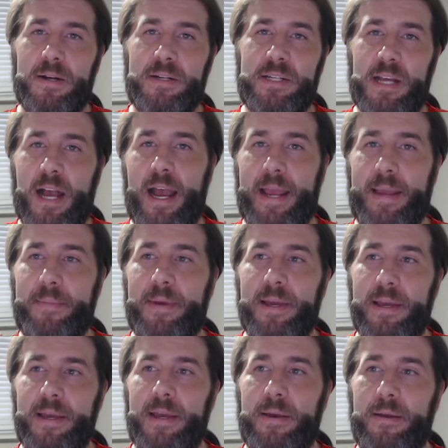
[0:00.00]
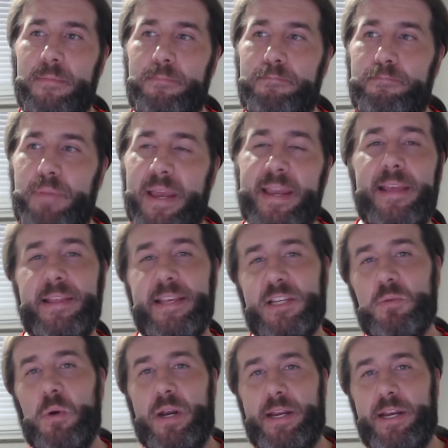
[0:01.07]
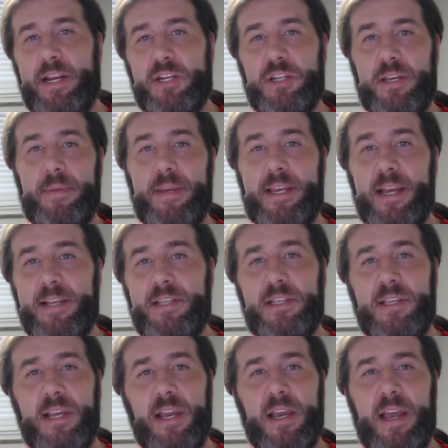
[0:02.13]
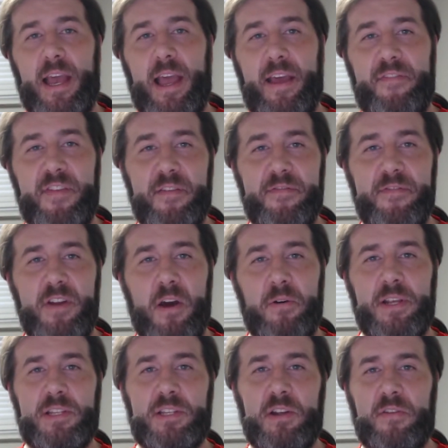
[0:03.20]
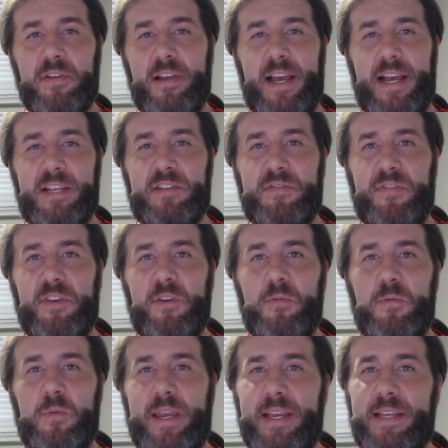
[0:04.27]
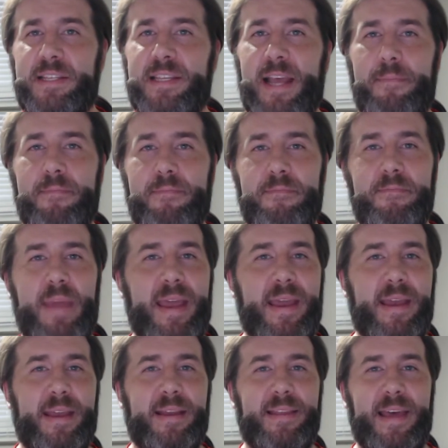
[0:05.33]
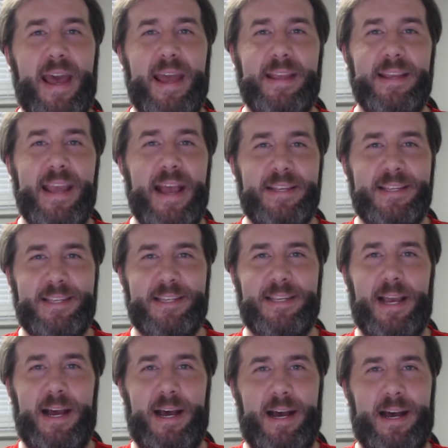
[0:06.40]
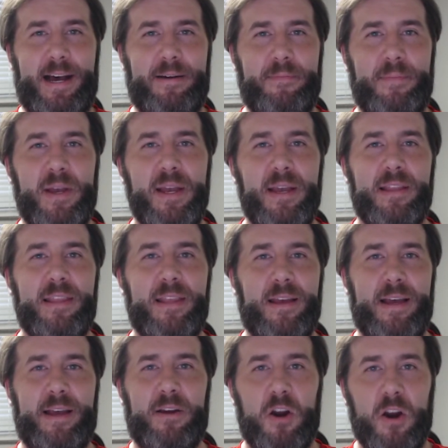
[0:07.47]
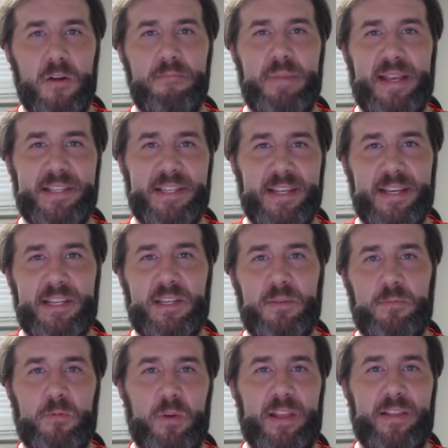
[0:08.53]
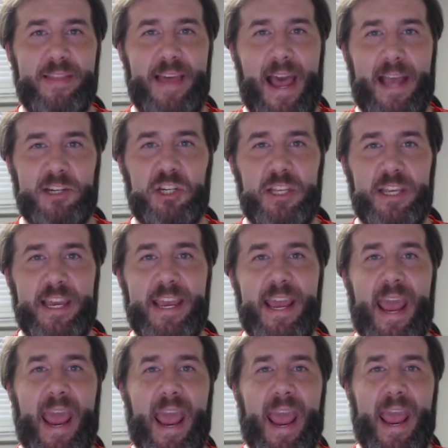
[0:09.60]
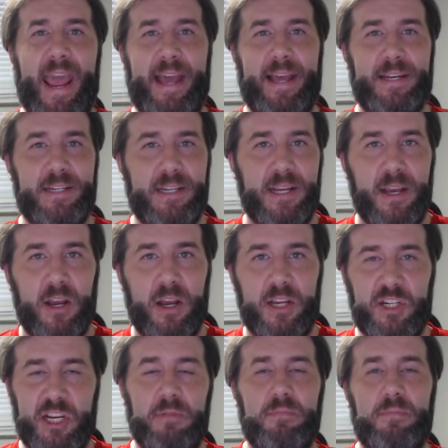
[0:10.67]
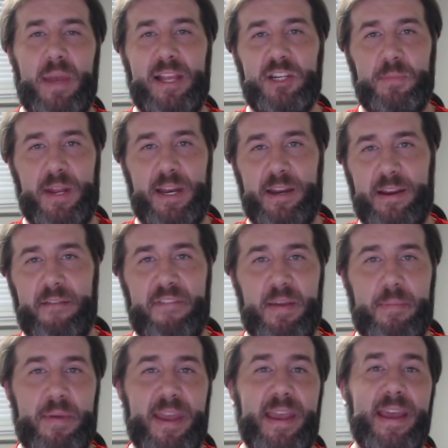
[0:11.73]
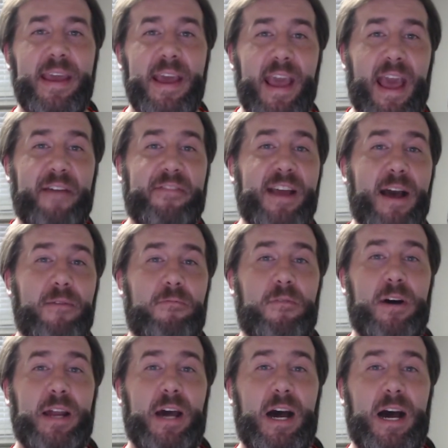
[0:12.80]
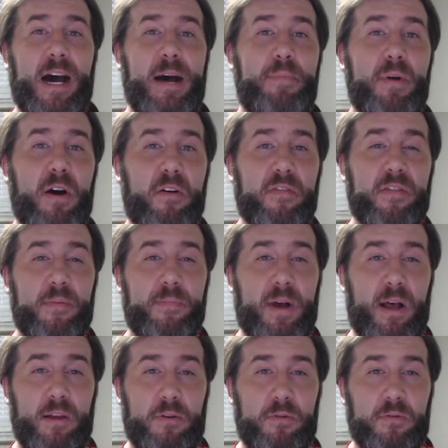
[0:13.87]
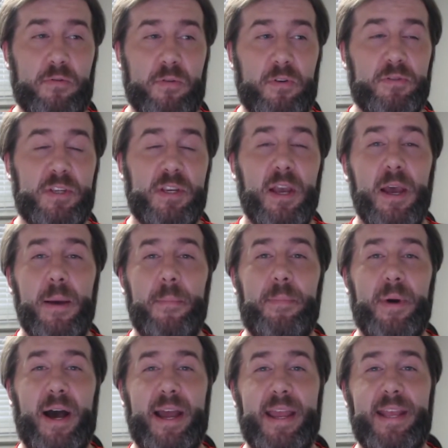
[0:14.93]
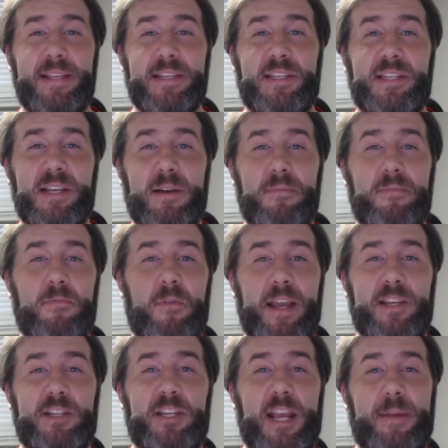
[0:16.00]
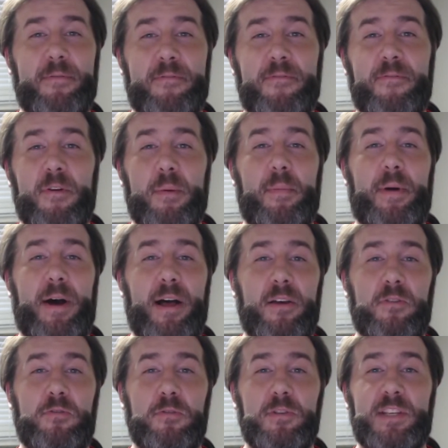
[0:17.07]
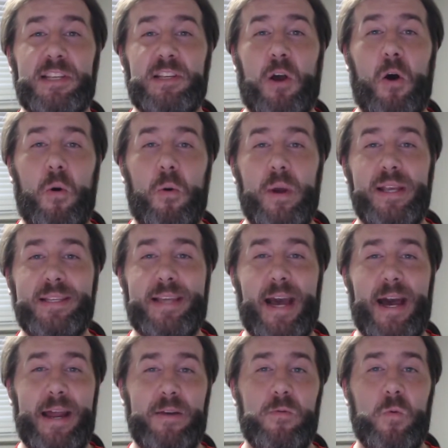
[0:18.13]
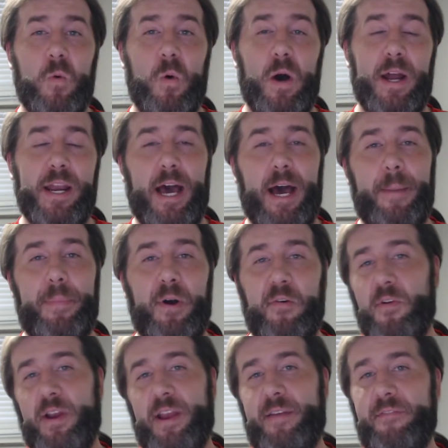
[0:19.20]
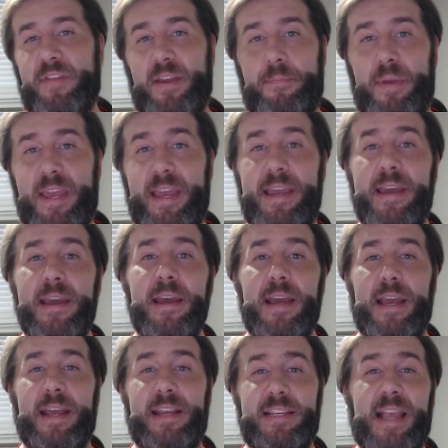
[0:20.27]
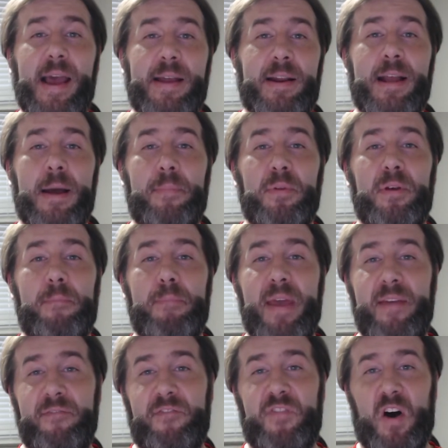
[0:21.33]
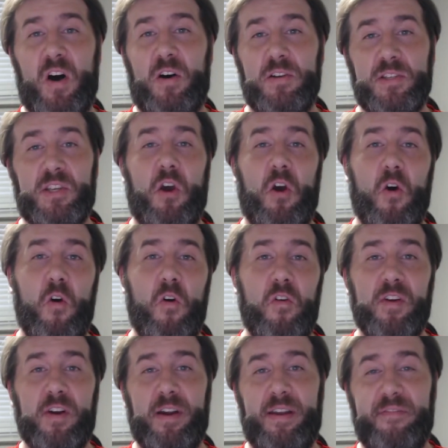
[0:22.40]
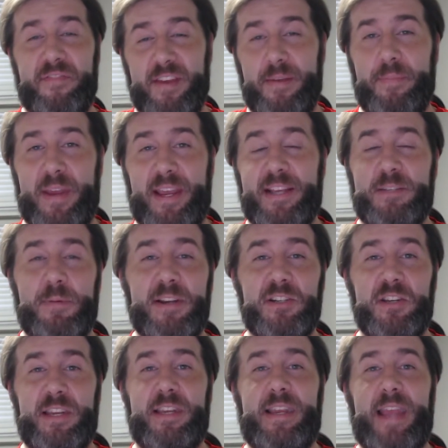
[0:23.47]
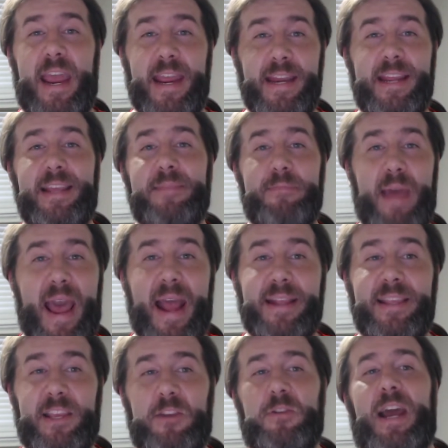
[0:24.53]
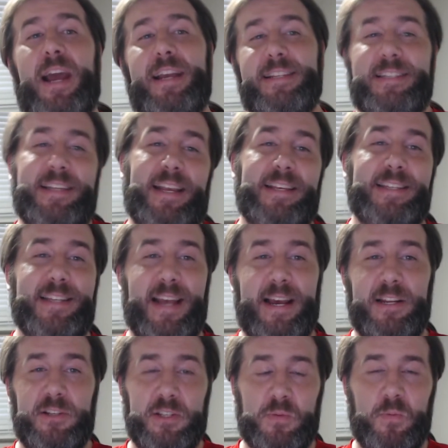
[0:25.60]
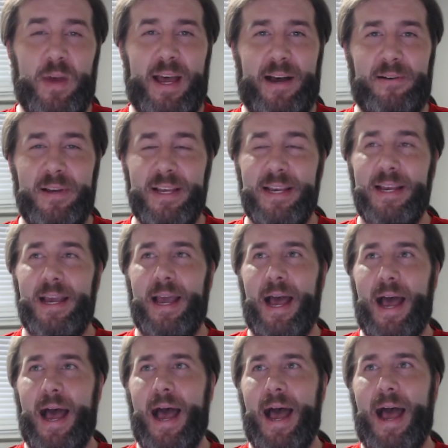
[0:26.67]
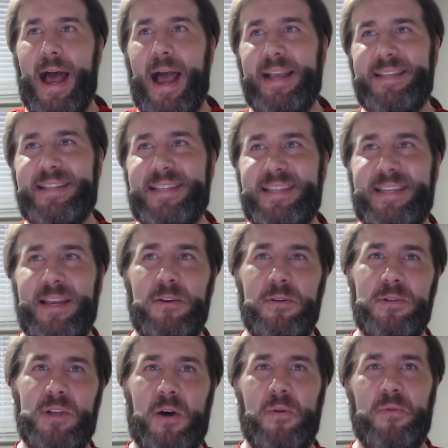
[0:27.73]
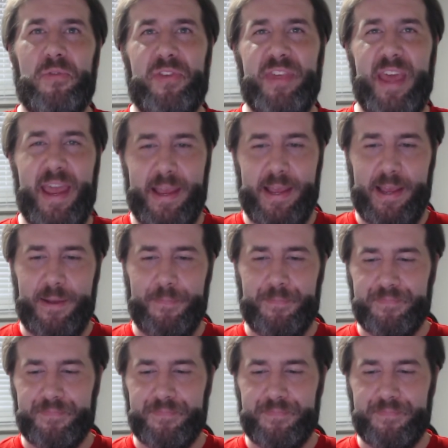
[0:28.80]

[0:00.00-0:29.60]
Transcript: time picking this one initially, because if you've noticed over the last few weeks that yes, the Hurt Business with Lashley and Shelton Benjamin and MVP have gotten one up over Apollo Crews, but in some way, shape, or form, Apollo Crews has always gotten one up over MVP, and he's had a couple of pinfalls over MVP, especially gaining back the United States title as well. I still don't think